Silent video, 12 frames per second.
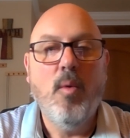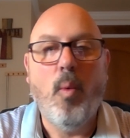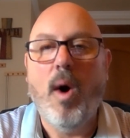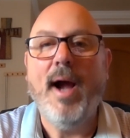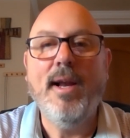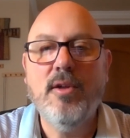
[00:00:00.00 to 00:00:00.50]

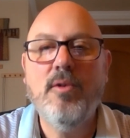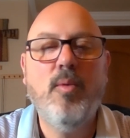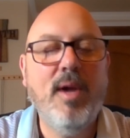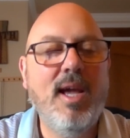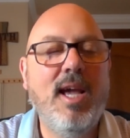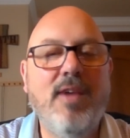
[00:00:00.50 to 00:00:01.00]
why do
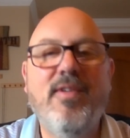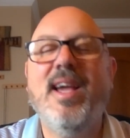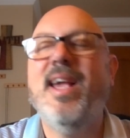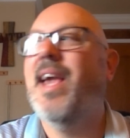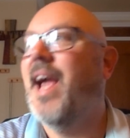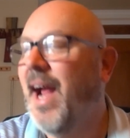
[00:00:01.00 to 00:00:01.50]
we
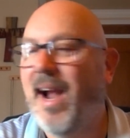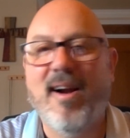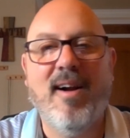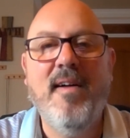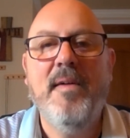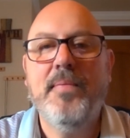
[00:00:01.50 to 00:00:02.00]
even
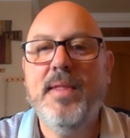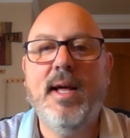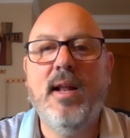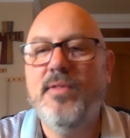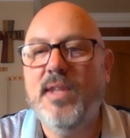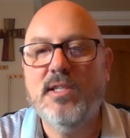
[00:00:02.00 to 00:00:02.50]
care
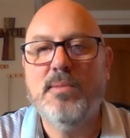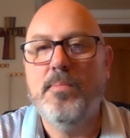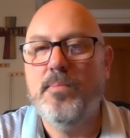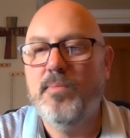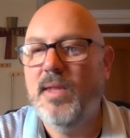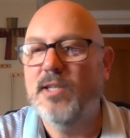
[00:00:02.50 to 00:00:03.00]
that
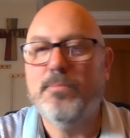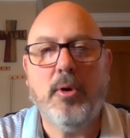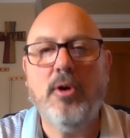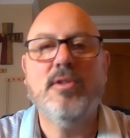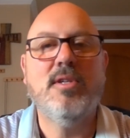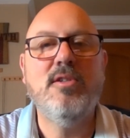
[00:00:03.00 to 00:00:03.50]
this
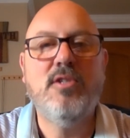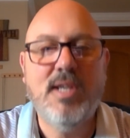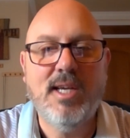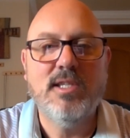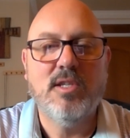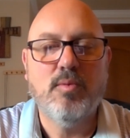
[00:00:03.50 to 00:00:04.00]
person,
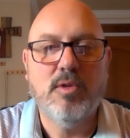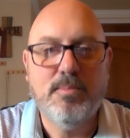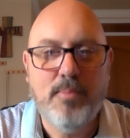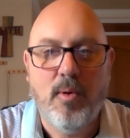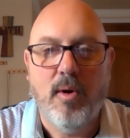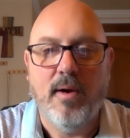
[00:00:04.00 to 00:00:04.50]
Jesus, was
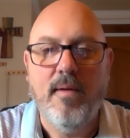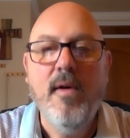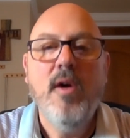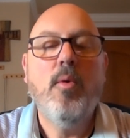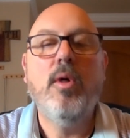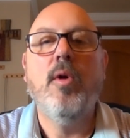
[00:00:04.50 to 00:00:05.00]
born?
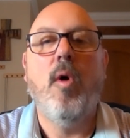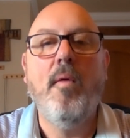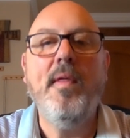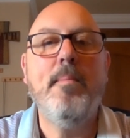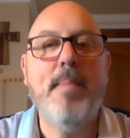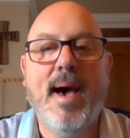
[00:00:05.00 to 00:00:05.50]
Well, it
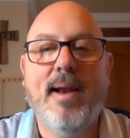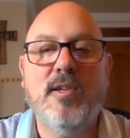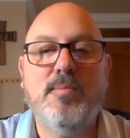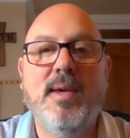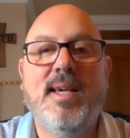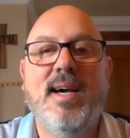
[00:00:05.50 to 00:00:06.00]
only
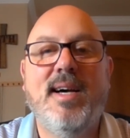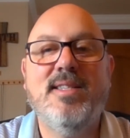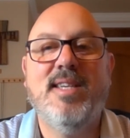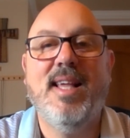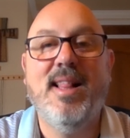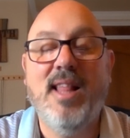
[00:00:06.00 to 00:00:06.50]
matters
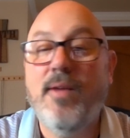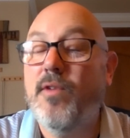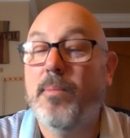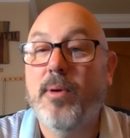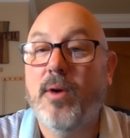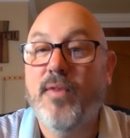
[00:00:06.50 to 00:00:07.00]
because he lived
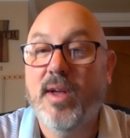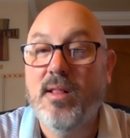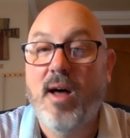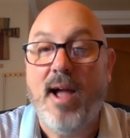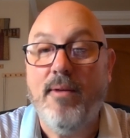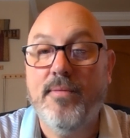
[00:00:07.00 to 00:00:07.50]
a perfect
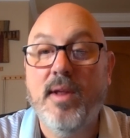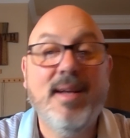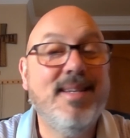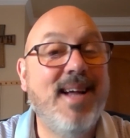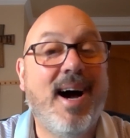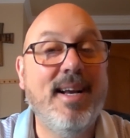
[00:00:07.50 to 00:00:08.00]
life,
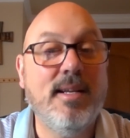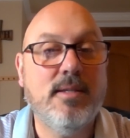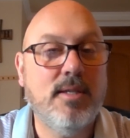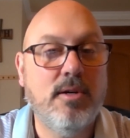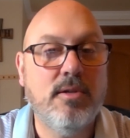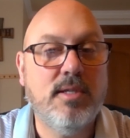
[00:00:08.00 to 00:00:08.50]
died a
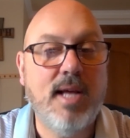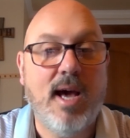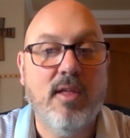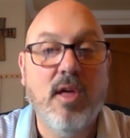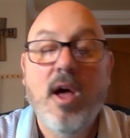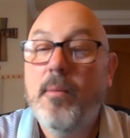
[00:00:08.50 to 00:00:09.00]
sinner's
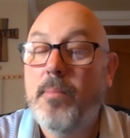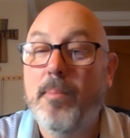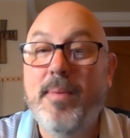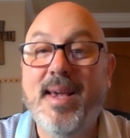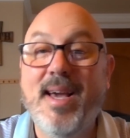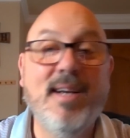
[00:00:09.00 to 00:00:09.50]
death,
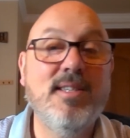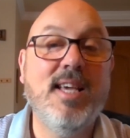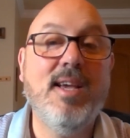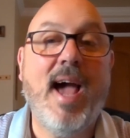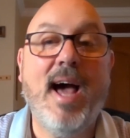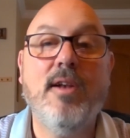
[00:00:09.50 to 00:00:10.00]
but because
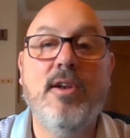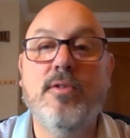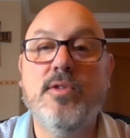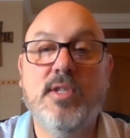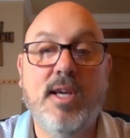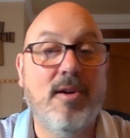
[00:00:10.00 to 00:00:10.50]
he had no
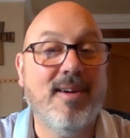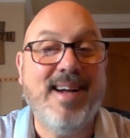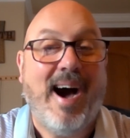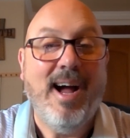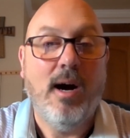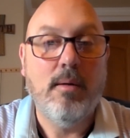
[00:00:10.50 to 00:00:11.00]
sin or
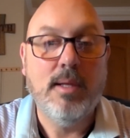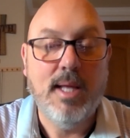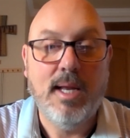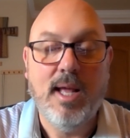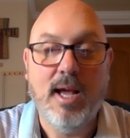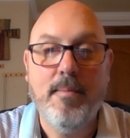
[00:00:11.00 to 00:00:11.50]
guile
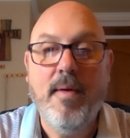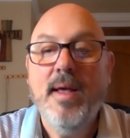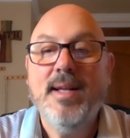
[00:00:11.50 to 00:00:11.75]
within him,